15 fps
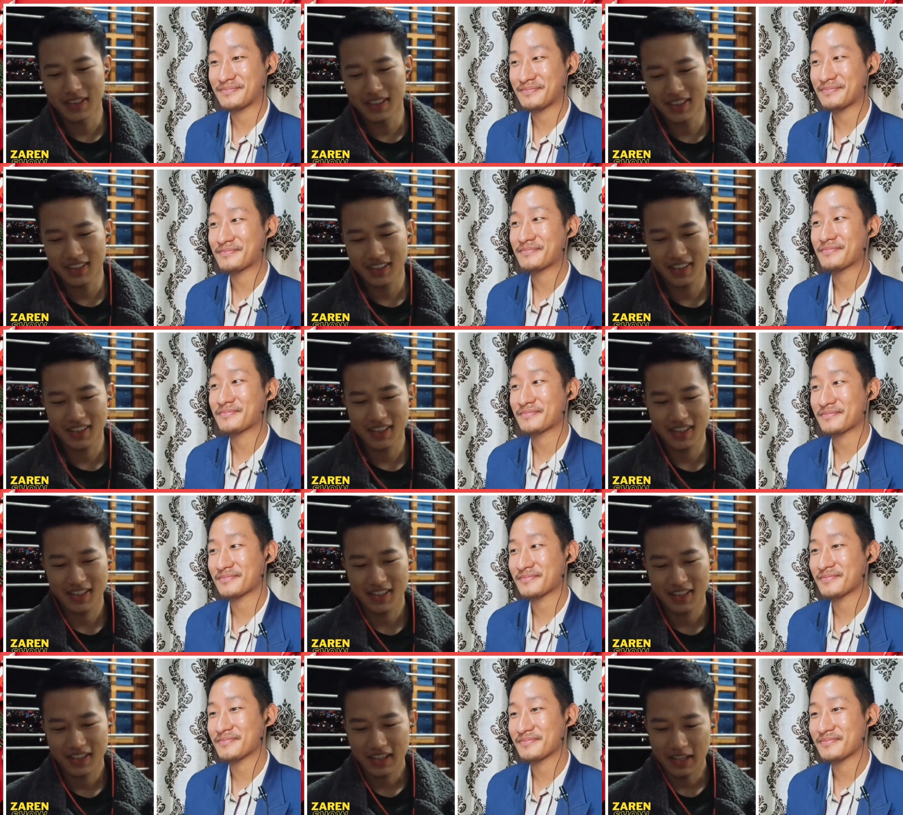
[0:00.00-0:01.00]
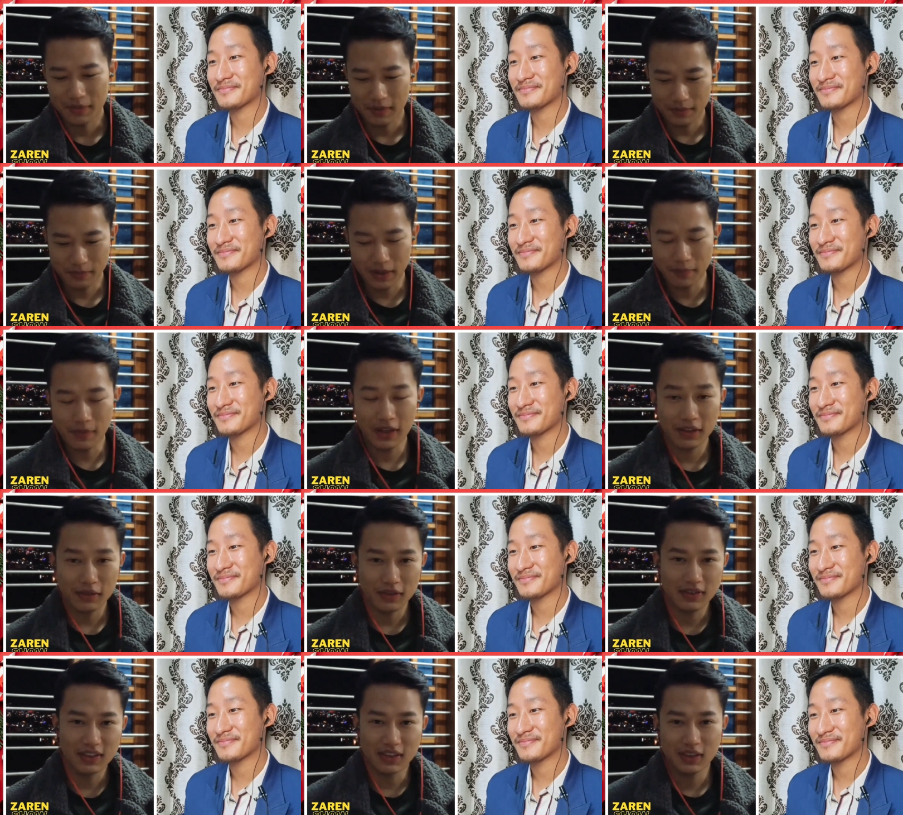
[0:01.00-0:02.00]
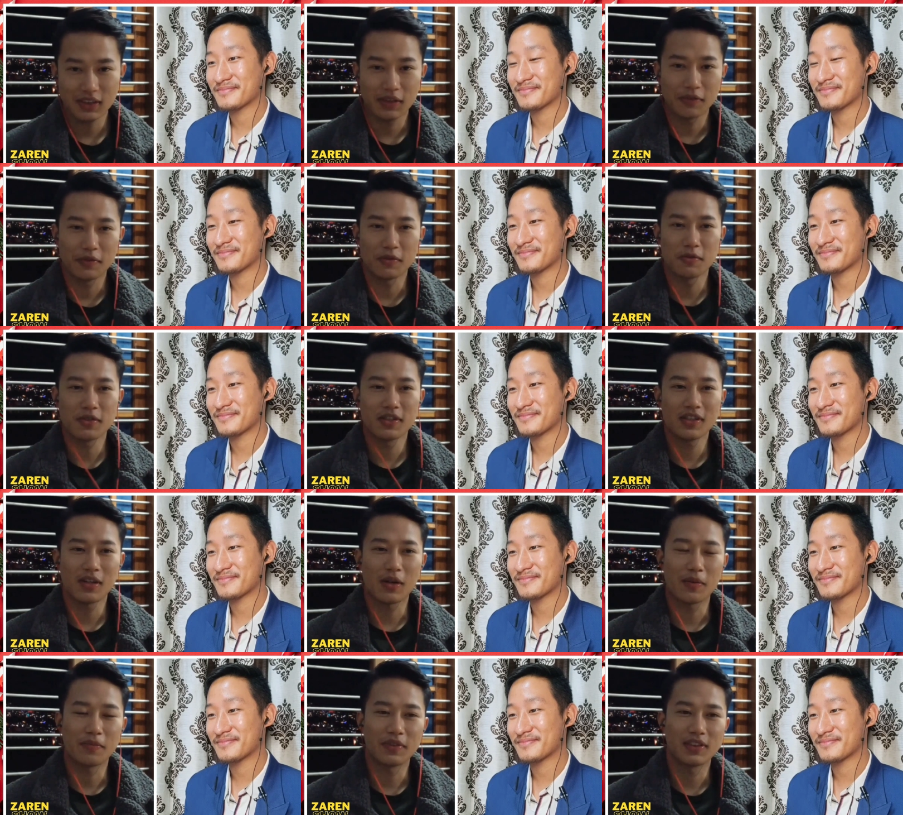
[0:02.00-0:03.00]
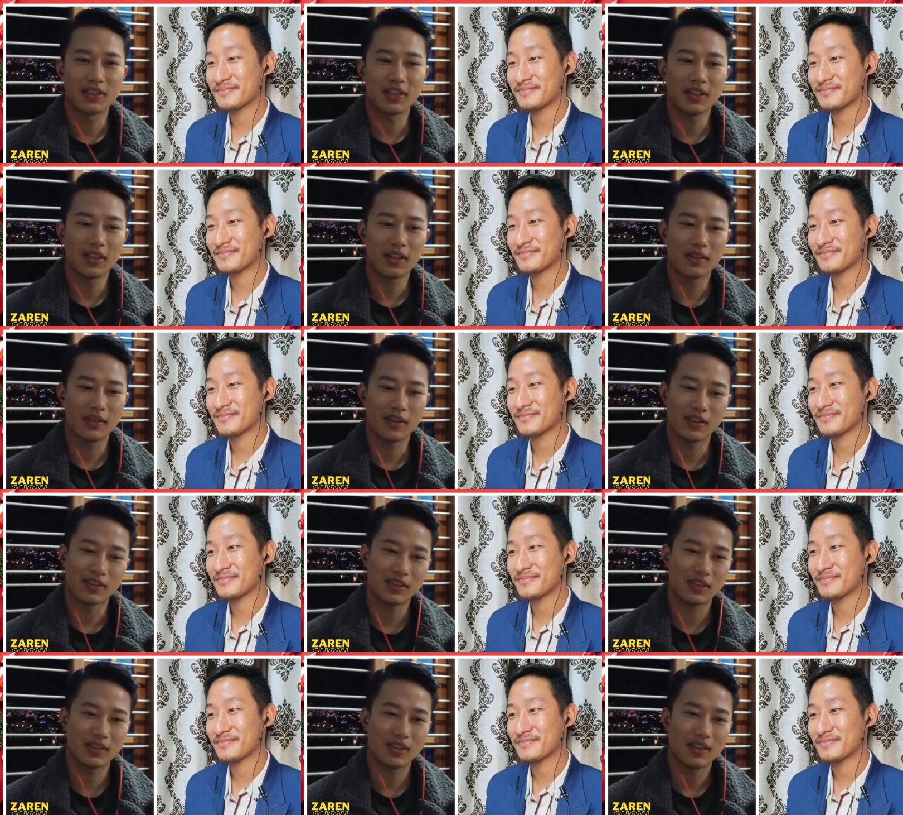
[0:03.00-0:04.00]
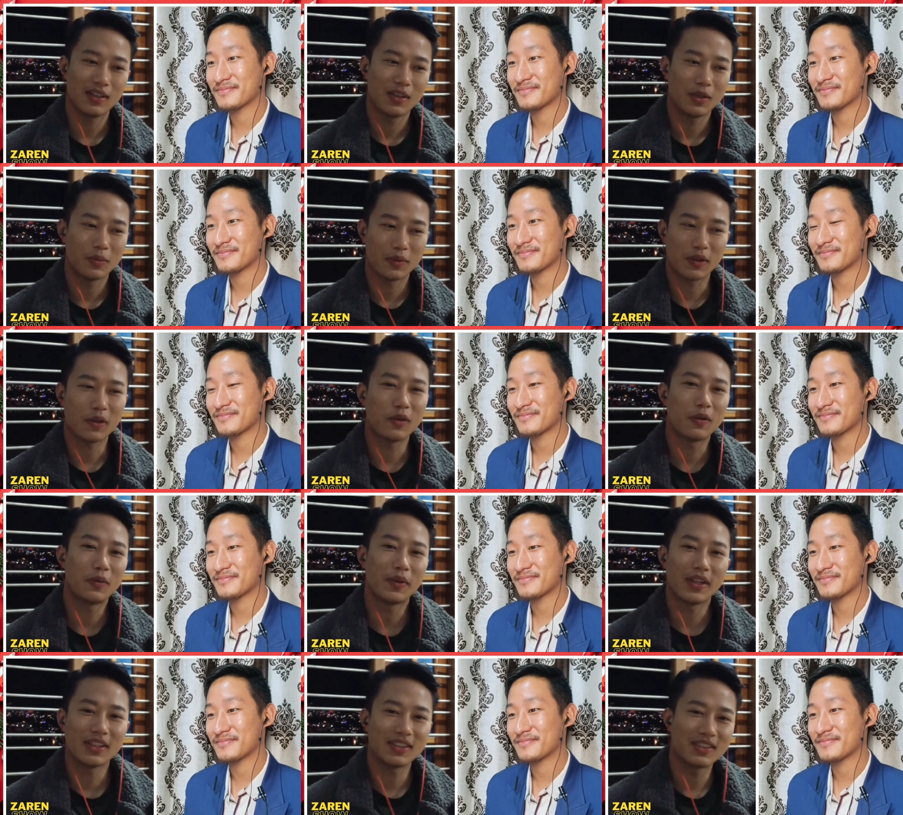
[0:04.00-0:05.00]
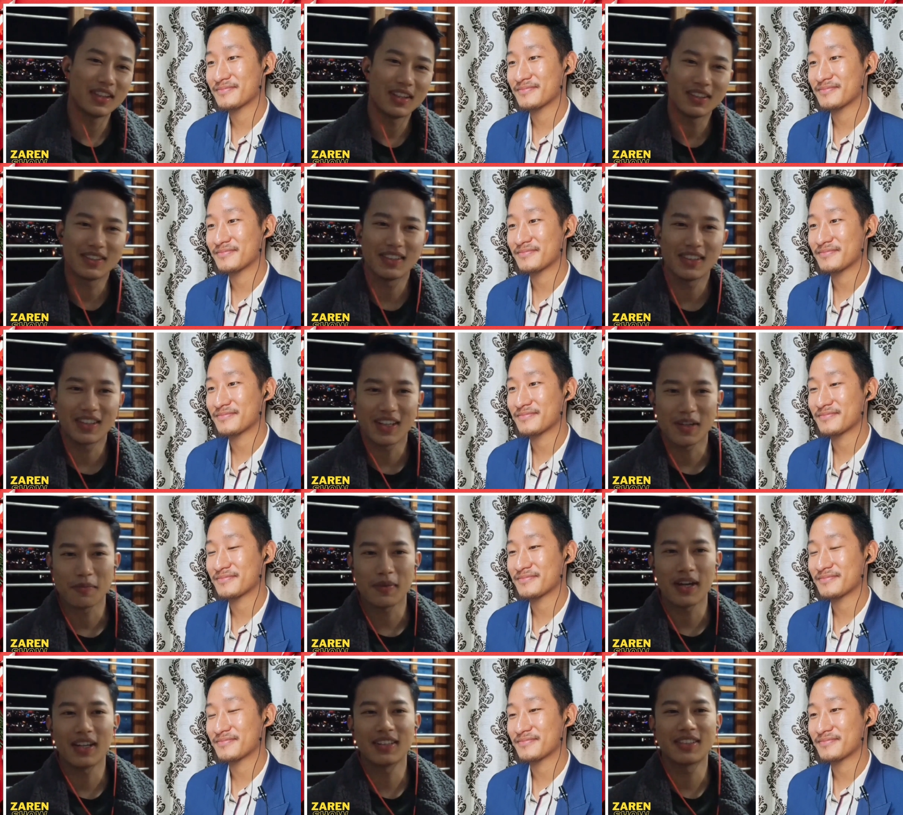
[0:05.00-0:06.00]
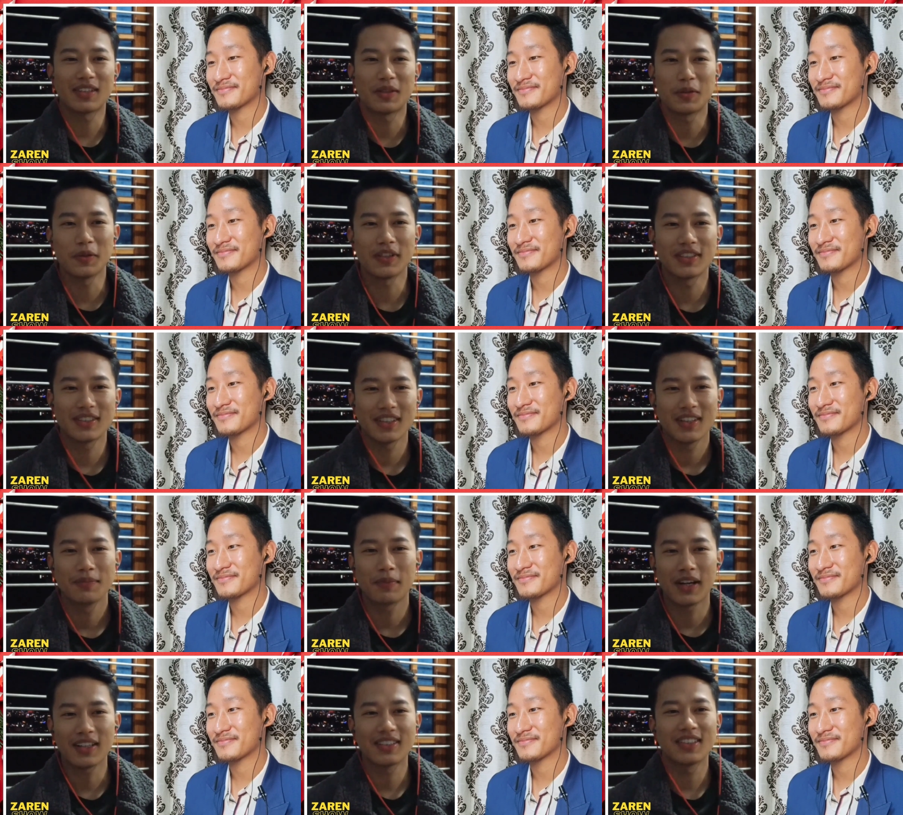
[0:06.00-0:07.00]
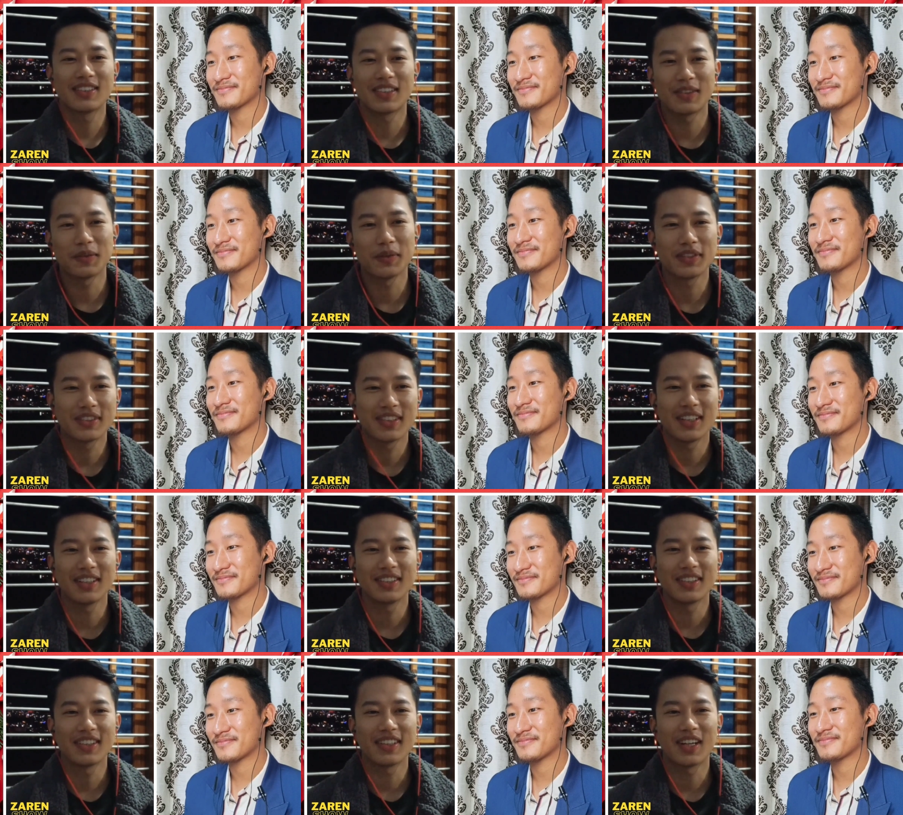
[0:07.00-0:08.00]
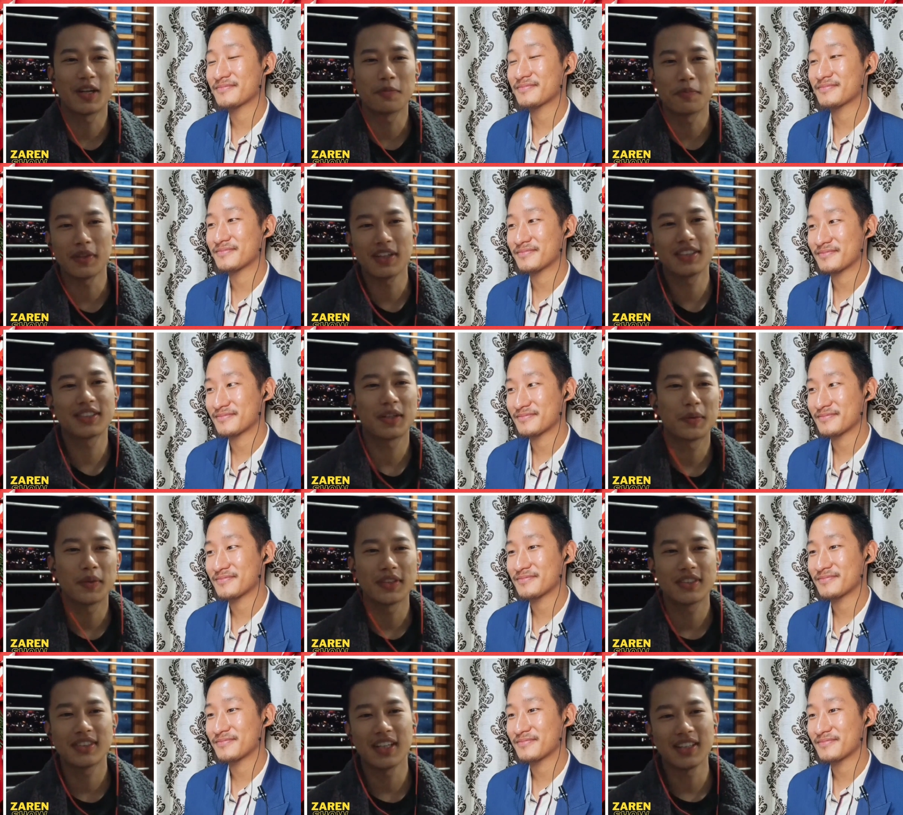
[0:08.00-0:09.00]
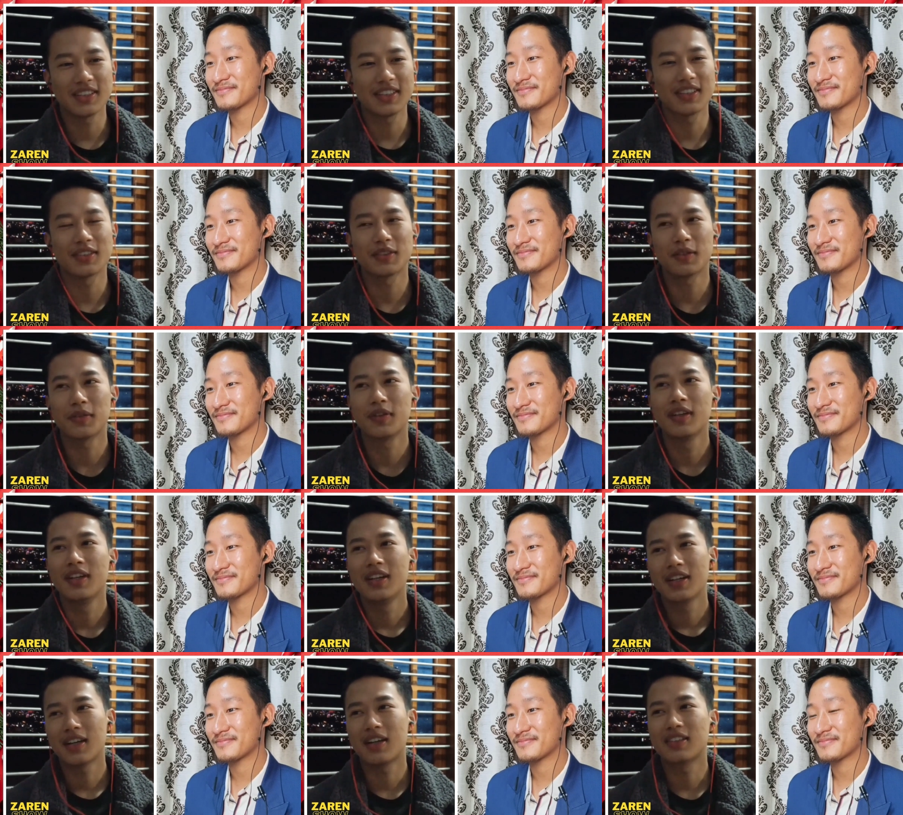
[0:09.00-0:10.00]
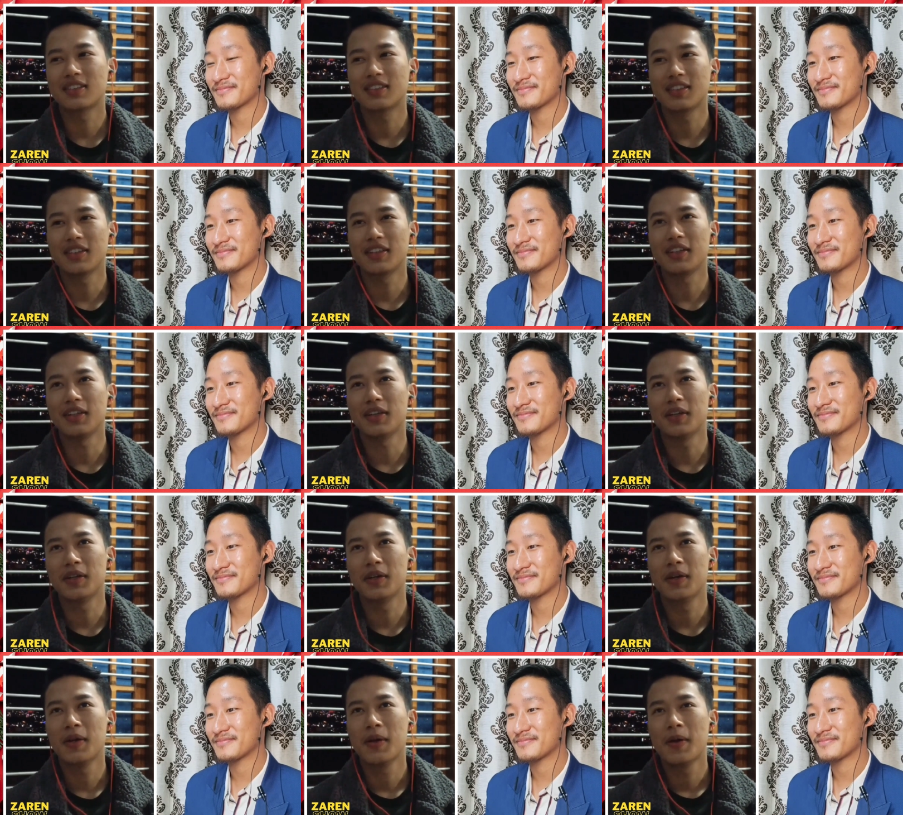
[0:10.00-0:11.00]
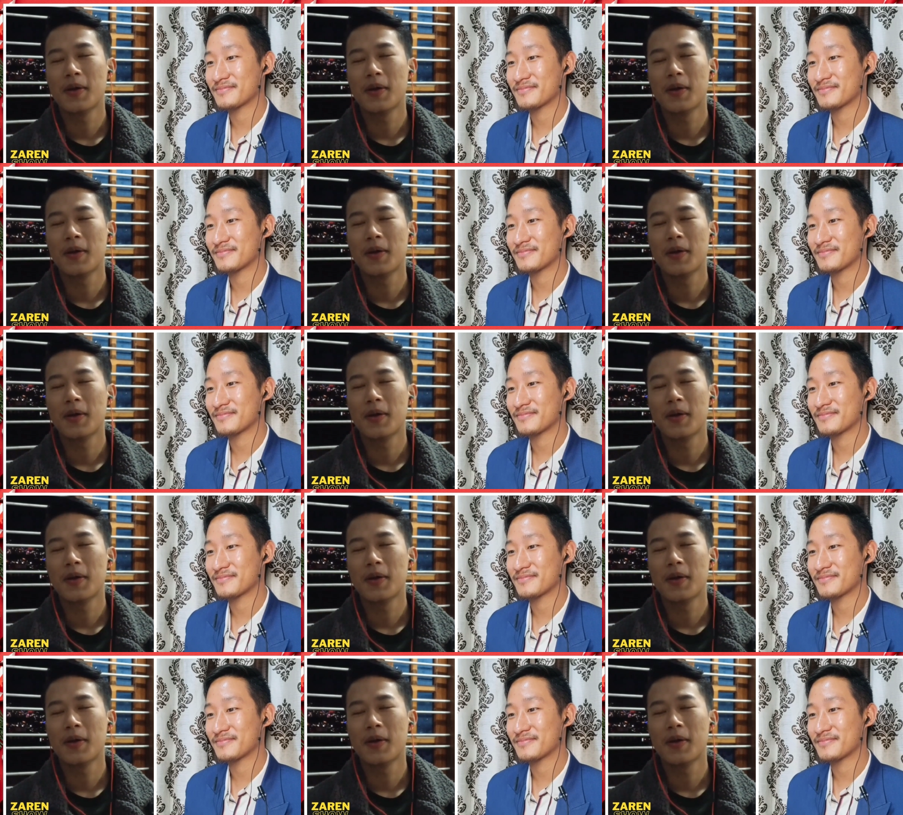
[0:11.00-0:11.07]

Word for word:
Speaker 1: but my mind could change in the future. Obviously, I guess we're always changing. Our minds are always mindsets are always changing. Our opinions are always changing. So constantly,